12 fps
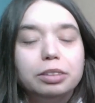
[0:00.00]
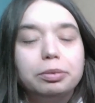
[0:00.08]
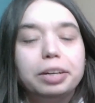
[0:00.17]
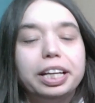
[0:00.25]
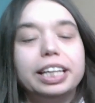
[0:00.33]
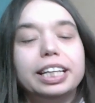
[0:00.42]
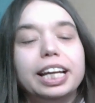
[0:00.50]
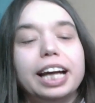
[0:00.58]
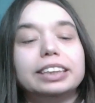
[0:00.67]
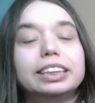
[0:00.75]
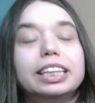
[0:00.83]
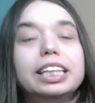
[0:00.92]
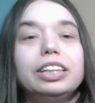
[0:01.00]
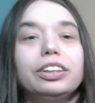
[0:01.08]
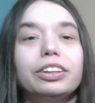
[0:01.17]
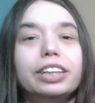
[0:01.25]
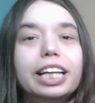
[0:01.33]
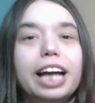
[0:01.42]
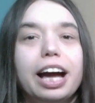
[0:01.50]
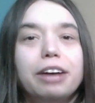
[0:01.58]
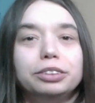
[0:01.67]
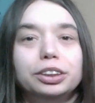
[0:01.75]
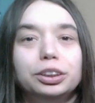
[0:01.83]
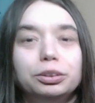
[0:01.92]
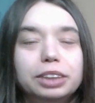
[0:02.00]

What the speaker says: reconnecting and learning how to